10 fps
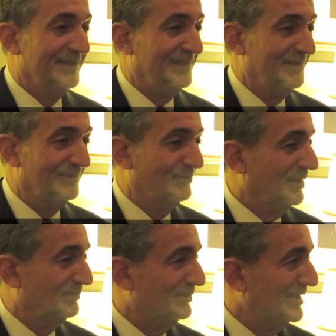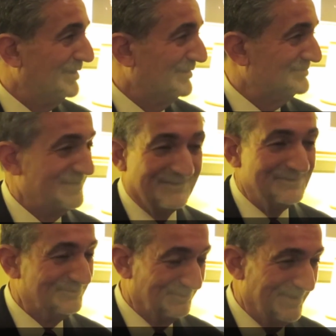he won a playoff
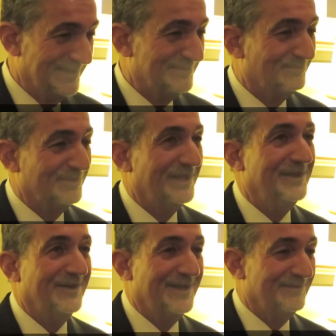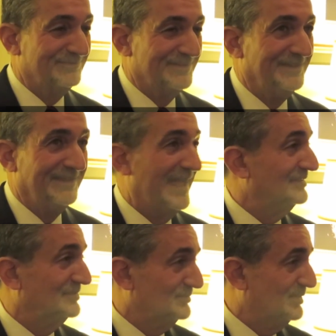series, we made the playoffs, he
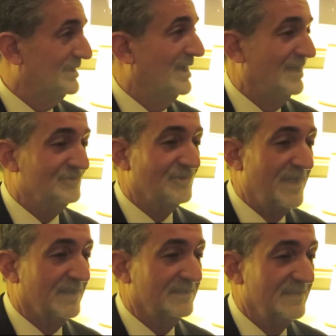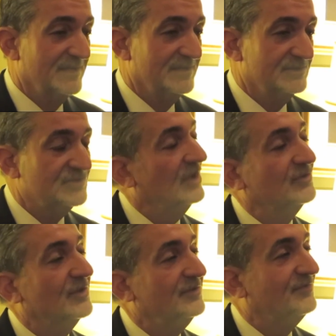has his big contract.
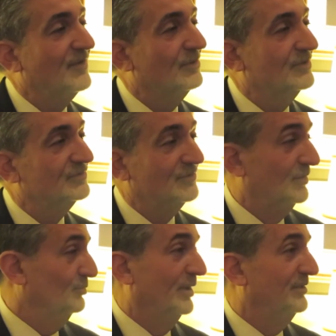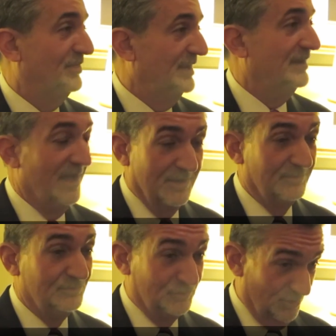John's only focused on one thing now,
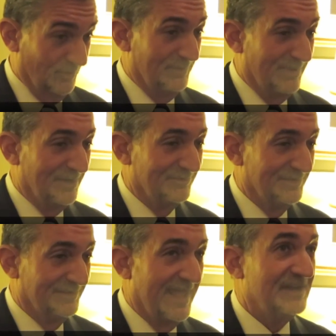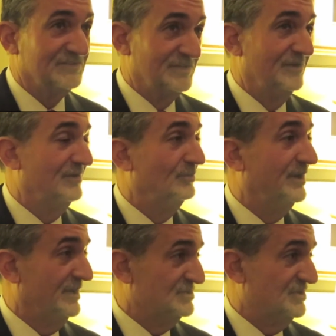doing better than last year and
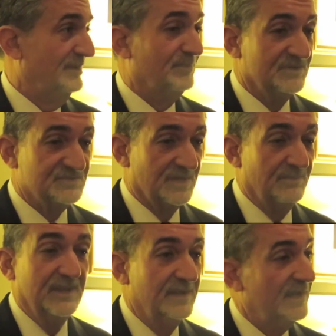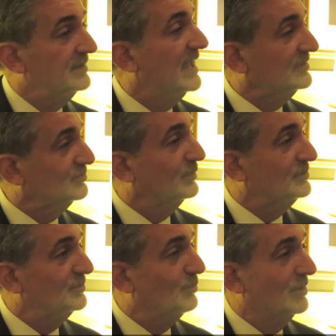winning a championship. And that's
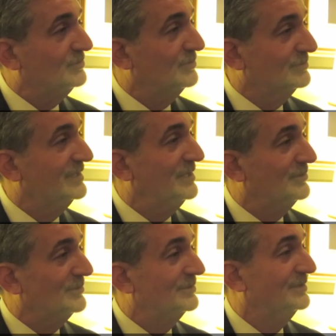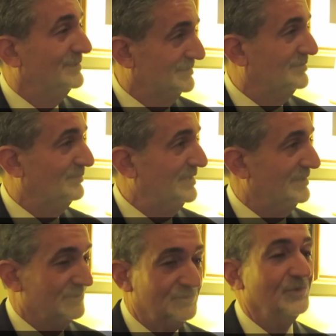what you want your leader to be.
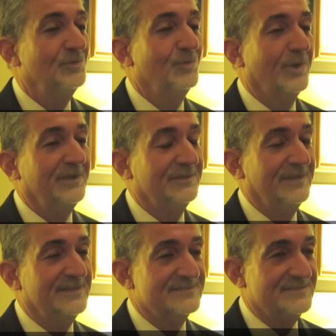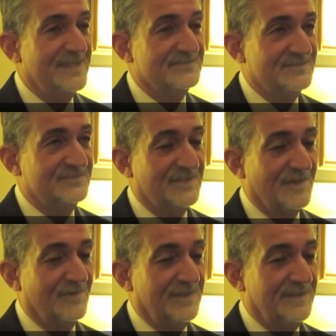Do what is
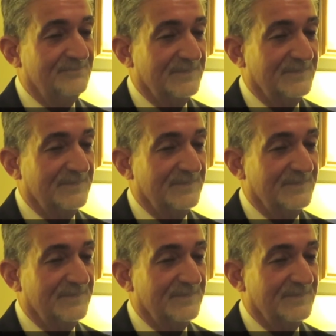necessary